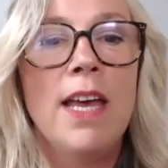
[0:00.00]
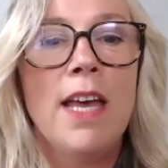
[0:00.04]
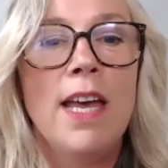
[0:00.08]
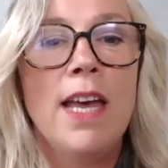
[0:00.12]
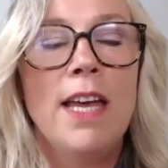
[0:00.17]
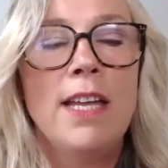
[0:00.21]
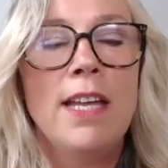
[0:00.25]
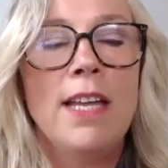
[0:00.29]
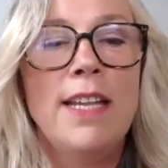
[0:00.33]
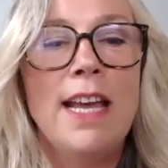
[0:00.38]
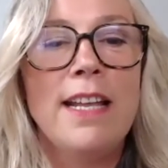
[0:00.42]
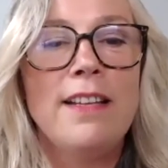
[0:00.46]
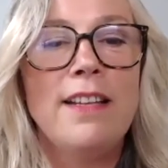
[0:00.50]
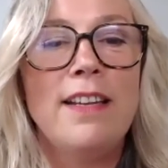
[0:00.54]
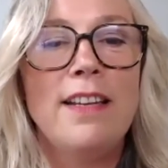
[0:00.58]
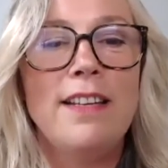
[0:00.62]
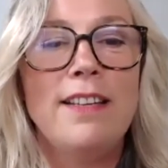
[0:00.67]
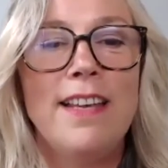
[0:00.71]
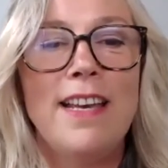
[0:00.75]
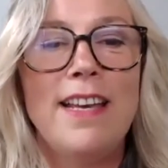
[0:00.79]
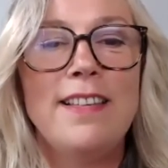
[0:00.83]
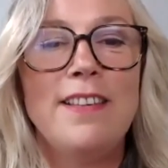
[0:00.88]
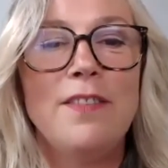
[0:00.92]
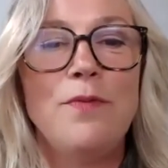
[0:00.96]
Natalie
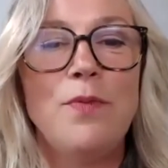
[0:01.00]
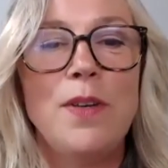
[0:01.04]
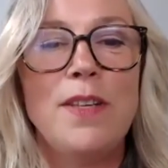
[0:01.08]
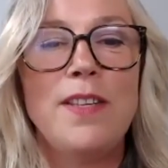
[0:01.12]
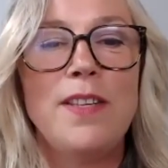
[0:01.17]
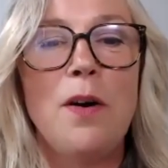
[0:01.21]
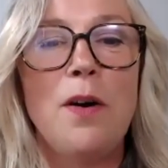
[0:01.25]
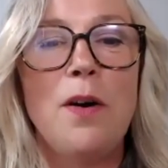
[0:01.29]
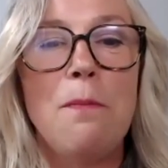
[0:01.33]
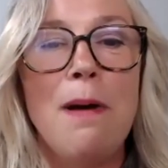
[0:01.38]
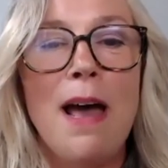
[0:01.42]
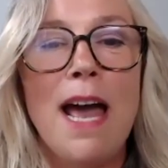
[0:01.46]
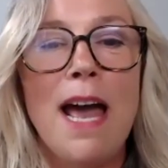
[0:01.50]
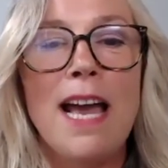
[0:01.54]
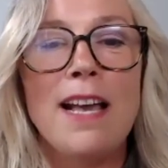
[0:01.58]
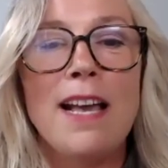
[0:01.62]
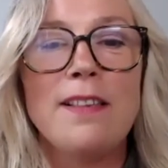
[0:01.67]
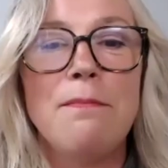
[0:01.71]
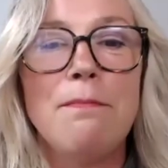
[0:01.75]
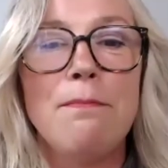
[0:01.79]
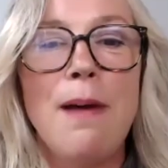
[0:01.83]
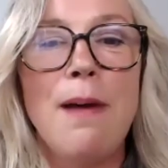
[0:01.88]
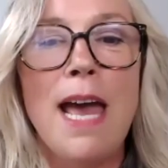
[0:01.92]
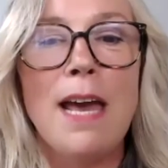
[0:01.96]
says, if we sell bags
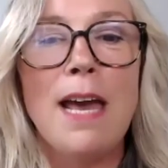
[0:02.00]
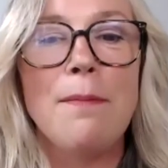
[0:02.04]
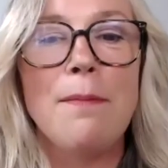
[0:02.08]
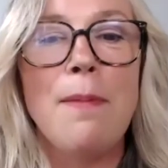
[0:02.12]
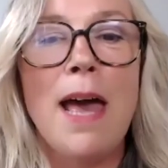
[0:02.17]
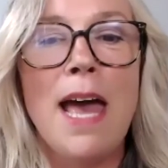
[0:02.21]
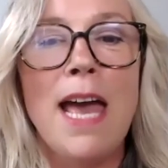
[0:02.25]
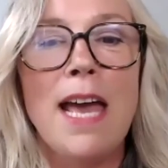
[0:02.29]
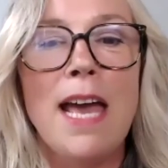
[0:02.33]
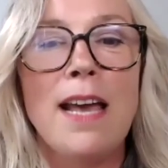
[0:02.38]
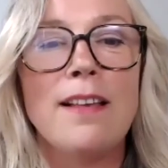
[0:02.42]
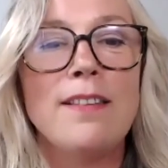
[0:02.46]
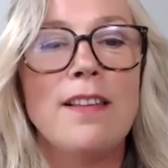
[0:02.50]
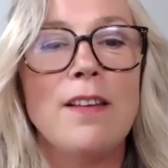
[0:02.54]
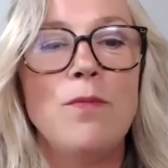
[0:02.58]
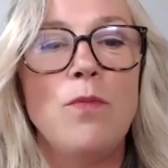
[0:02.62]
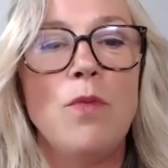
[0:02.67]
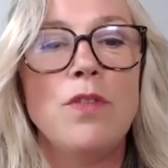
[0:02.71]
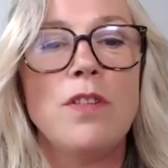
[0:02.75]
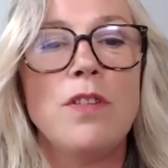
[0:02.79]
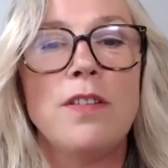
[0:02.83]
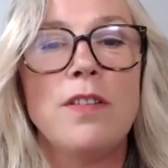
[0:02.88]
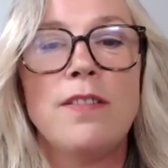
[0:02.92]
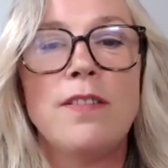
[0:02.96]
and backpacks and
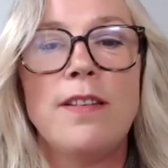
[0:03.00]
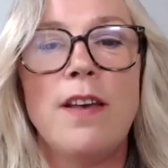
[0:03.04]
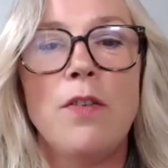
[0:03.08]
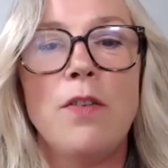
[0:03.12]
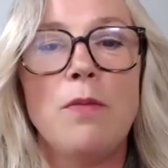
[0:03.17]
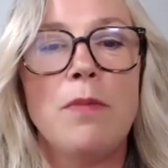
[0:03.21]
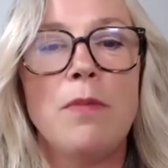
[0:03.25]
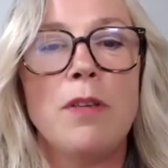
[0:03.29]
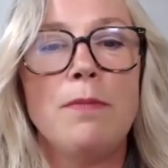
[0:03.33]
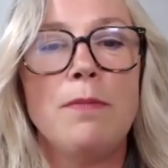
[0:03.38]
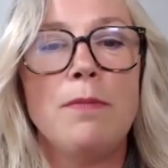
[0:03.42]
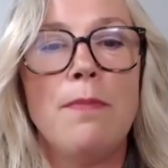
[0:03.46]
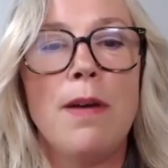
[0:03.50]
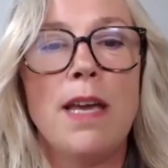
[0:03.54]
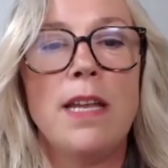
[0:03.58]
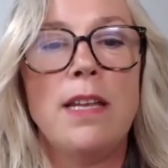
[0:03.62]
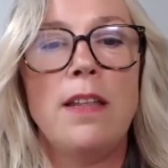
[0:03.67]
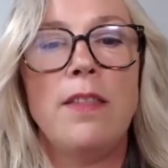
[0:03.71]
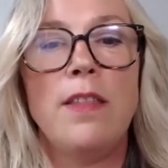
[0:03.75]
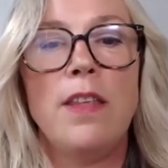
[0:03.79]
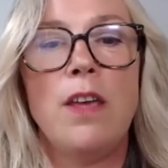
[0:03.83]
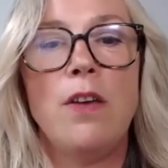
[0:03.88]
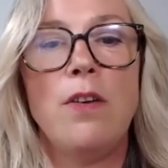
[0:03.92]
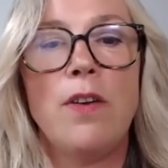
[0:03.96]
want to sell them as made
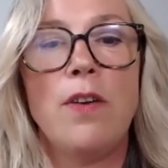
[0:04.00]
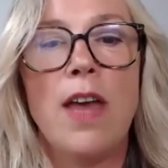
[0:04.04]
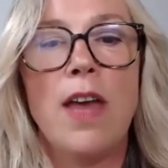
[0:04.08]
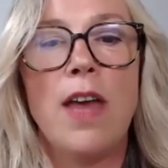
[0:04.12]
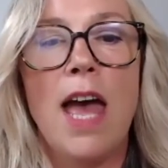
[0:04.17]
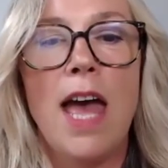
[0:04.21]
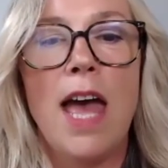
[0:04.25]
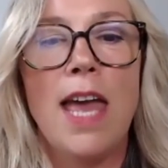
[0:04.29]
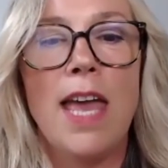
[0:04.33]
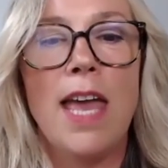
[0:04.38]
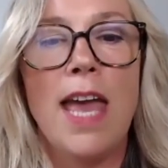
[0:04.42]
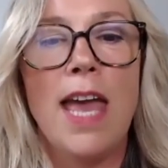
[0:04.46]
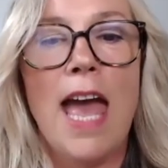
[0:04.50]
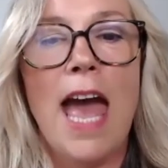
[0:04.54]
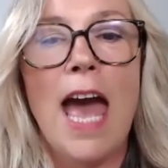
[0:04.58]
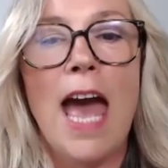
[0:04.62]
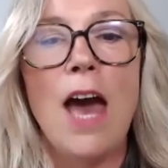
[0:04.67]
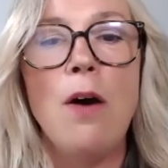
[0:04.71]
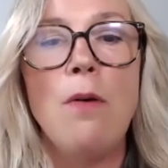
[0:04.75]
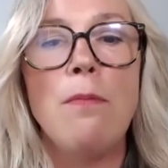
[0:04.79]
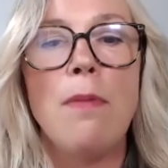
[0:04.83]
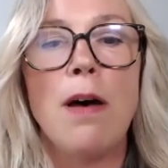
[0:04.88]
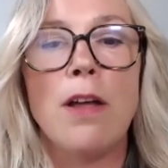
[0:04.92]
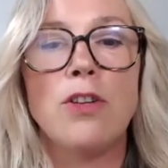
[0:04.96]
in the UK,
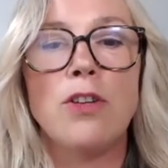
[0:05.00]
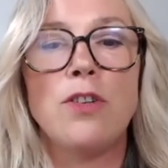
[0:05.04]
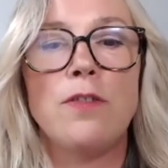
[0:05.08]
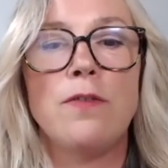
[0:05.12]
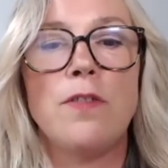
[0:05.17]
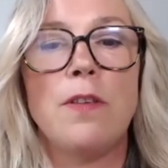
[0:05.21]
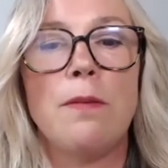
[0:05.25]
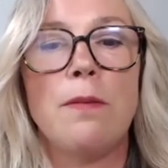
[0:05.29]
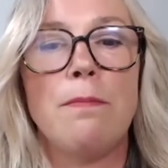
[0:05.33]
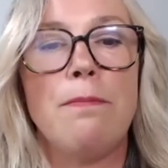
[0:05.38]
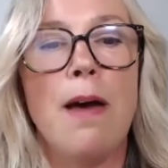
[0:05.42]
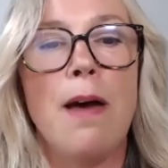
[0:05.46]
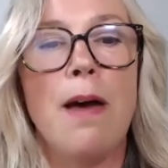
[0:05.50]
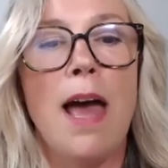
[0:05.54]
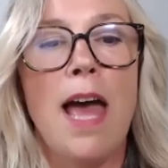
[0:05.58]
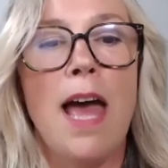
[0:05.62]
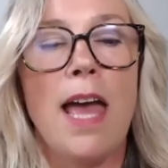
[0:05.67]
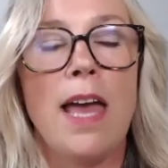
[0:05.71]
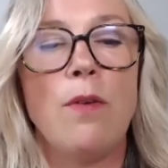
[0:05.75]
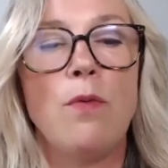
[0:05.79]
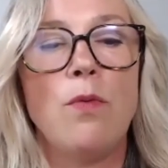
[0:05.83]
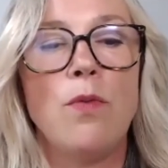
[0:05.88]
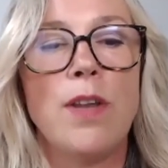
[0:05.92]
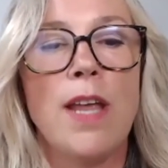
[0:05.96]
how much of the
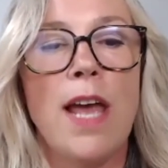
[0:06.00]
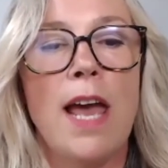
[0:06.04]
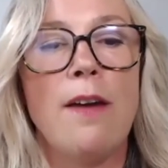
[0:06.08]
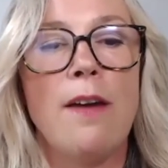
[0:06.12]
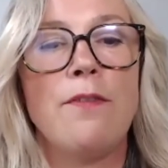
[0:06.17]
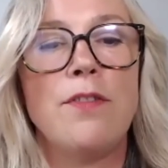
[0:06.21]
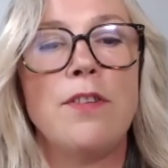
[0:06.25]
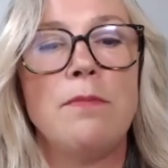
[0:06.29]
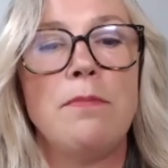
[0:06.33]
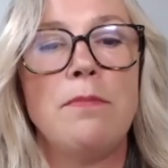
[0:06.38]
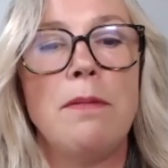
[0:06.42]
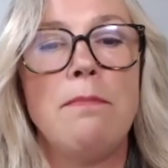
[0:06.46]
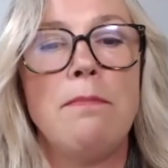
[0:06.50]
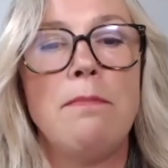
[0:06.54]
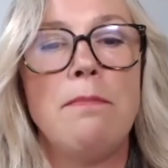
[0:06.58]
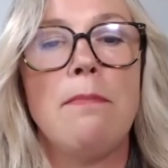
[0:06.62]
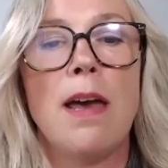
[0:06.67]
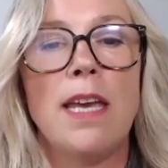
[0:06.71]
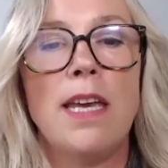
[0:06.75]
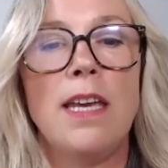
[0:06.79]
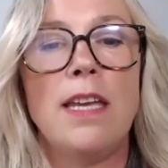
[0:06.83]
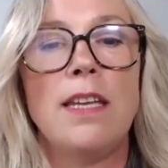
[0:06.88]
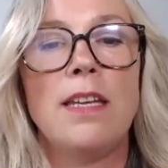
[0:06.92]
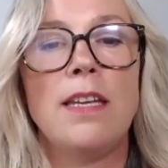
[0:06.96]
bag would have to be
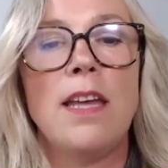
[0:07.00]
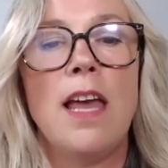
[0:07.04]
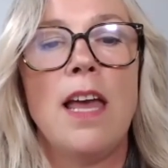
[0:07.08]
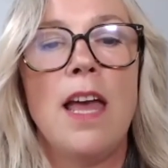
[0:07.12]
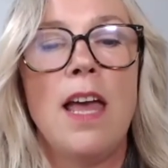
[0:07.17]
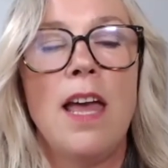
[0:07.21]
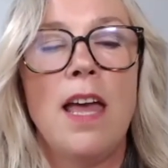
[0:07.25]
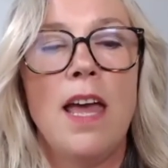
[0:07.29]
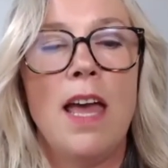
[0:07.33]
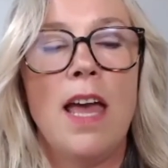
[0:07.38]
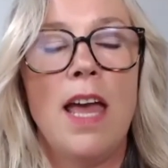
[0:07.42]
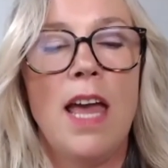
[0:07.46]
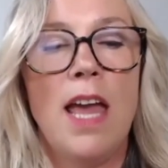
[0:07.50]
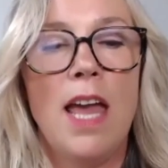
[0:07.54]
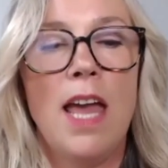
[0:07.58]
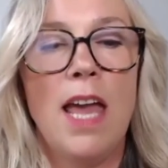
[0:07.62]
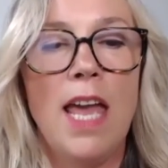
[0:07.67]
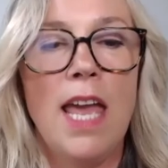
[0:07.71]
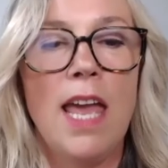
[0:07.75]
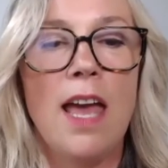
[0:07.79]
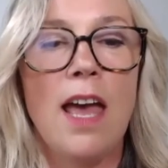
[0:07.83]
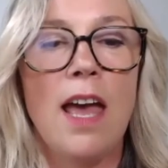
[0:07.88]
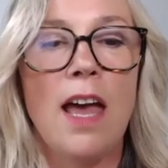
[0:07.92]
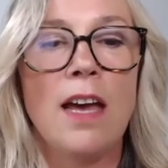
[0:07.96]
made
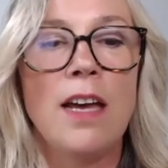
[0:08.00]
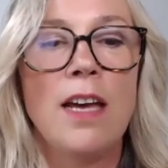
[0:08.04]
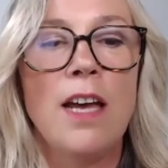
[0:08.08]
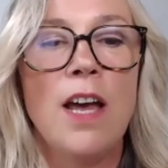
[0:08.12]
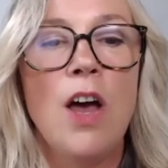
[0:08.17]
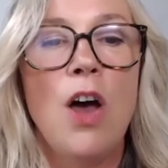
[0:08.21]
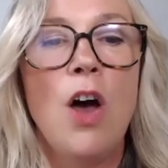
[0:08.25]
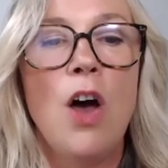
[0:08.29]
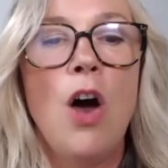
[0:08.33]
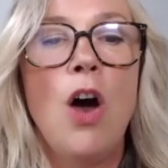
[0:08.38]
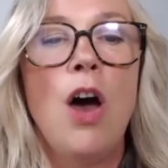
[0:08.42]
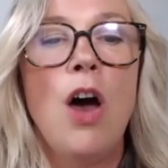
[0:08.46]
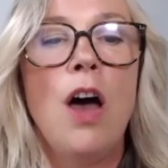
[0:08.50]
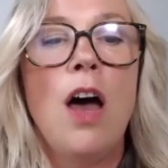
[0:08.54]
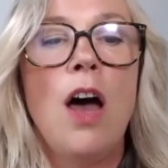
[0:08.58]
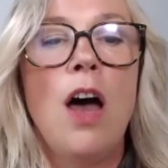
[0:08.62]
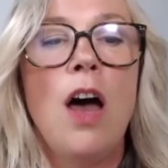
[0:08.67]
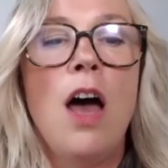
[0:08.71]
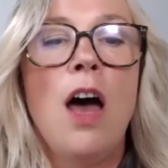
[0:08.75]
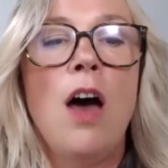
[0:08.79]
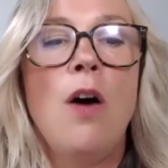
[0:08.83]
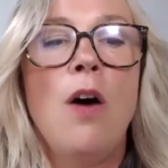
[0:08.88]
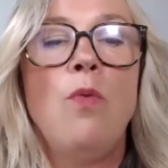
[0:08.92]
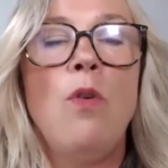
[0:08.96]
here?
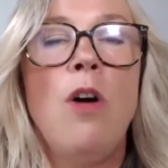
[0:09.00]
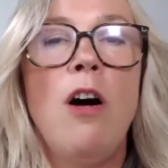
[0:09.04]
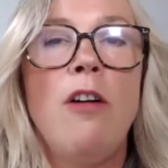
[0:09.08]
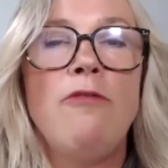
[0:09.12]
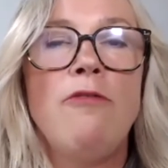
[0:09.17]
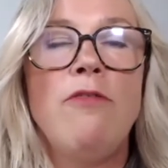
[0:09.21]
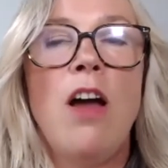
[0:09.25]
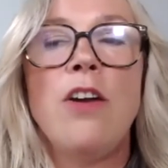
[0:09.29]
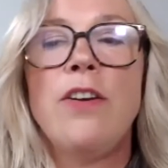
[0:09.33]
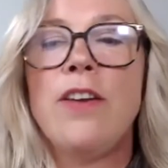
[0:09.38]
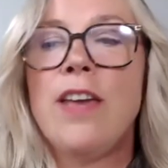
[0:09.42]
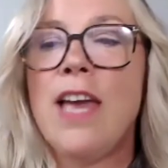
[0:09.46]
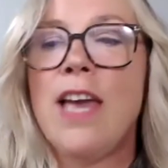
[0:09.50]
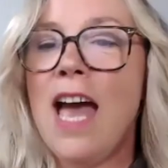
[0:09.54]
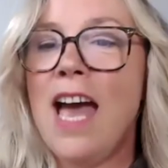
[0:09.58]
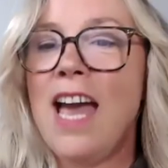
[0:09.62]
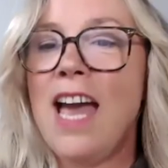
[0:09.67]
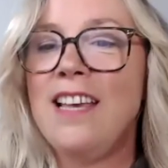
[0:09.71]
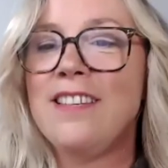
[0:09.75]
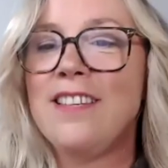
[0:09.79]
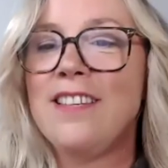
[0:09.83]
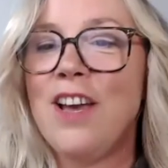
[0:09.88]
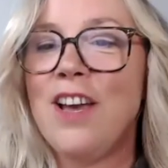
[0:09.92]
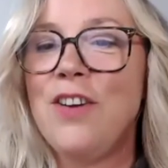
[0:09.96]
Well,
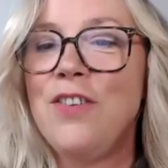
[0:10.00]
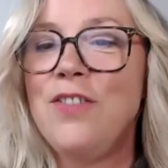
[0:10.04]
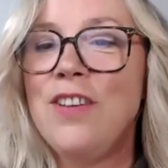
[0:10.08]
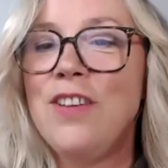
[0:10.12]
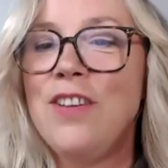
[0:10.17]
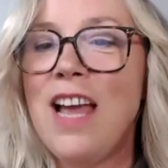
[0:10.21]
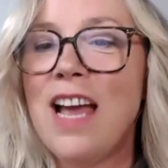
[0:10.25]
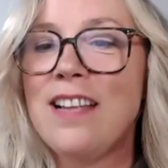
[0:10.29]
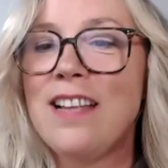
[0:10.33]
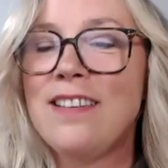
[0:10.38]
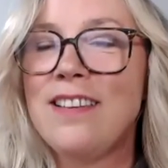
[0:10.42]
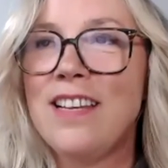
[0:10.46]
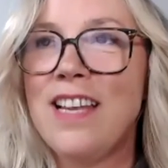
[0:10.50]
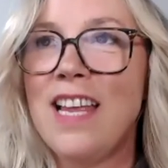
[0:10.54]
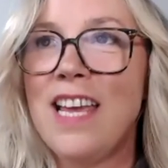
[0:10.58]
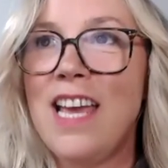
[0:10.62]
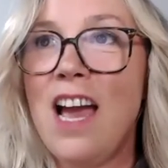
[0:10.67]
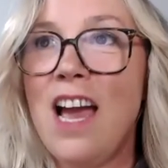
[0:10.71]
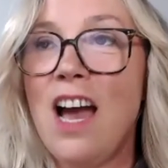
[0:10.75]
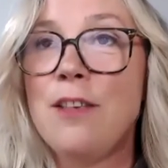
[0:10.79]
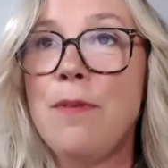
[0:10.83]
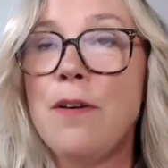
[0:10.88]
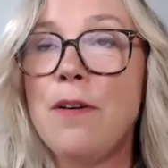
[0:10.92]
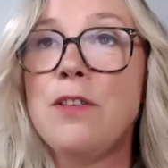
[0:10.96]
okay, so Natalie,
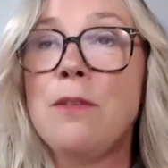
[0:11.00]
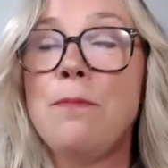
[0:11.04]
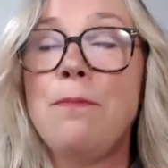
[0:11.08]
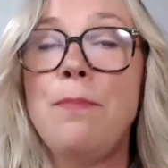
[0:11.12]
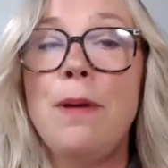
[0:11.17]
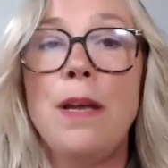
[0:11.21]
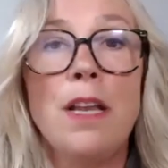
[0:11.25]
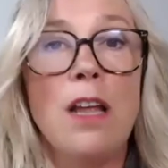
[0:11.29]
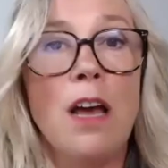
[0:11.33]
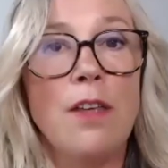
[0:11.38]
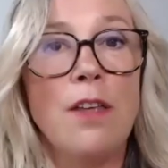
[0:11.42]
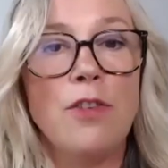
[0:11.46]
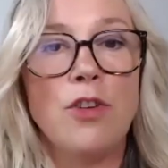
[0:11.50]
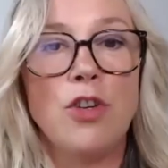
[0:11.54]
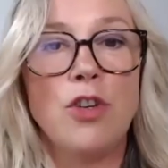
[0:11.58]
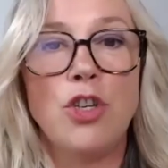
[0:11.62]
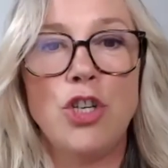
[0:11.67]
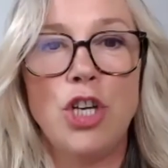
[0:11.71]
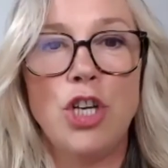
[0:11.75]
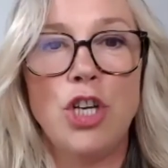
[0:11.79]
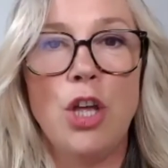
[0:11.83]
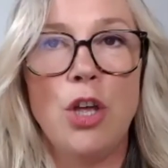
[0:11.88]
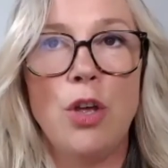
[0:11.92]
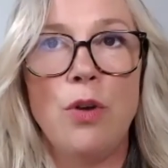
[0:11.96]
I suppose a bit like the
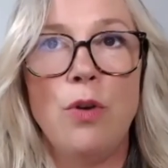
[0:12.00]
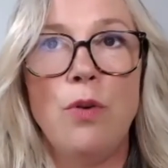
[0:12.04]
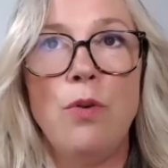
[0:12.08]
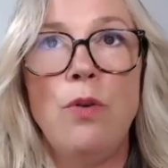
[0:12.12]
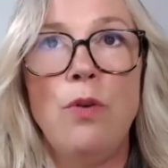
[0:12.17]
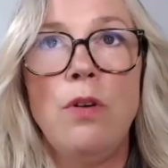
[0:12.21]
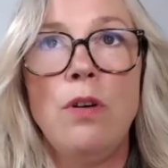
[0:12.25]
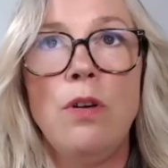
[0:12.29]
shoe,